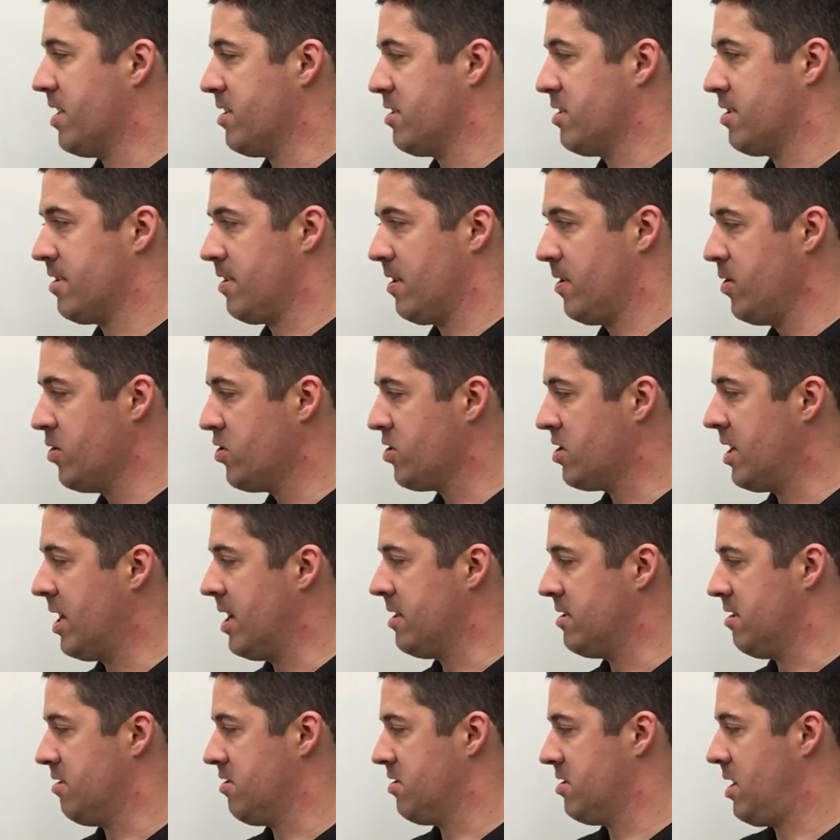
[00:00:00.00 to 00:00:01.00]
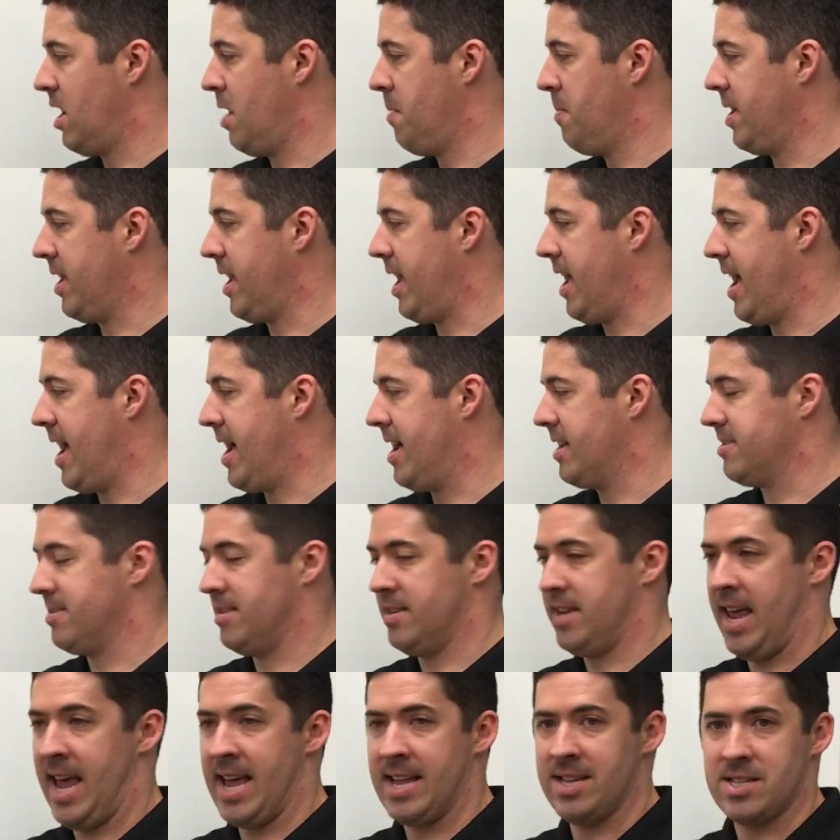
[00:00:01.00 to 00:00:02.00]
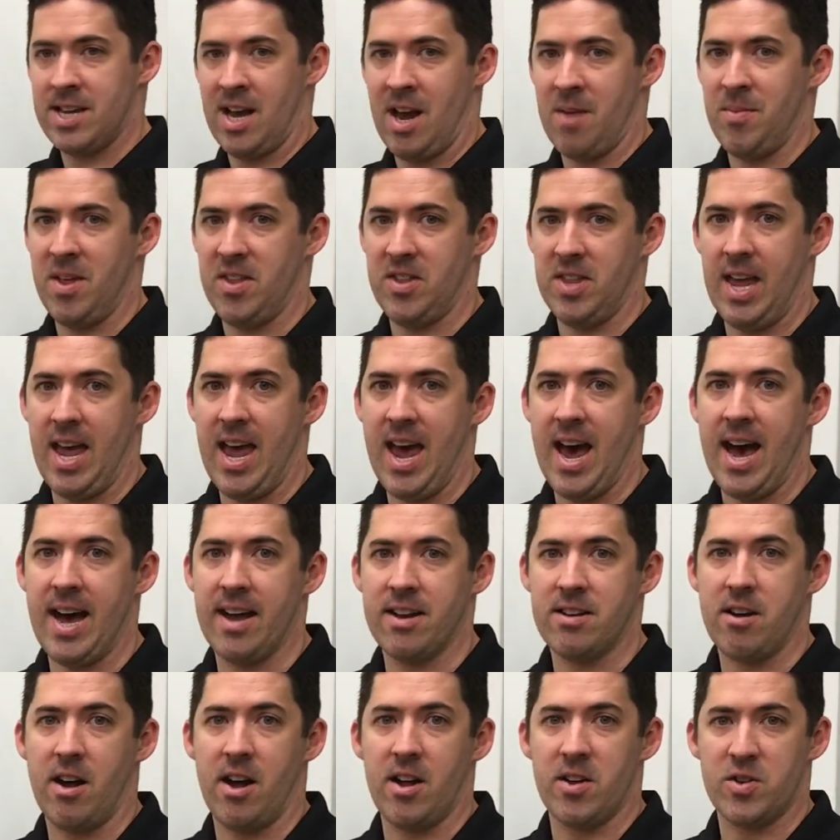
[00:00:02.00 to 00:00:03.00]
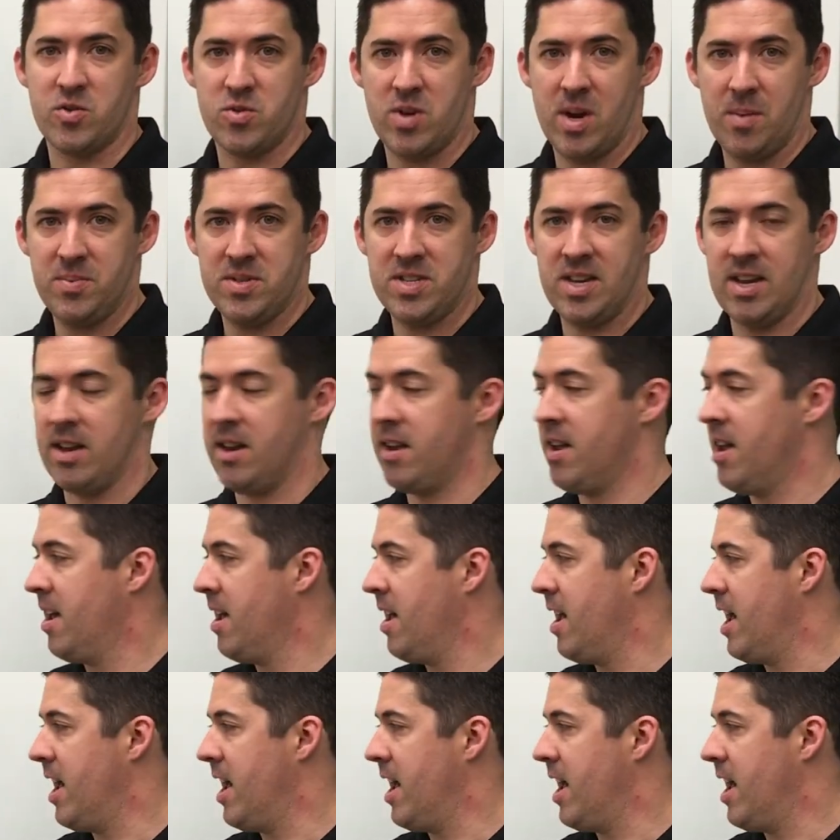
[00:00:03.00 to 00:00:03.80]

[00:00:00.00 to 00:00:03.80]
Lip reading: the solution is your stomach has an enzyme that they add called trypsin,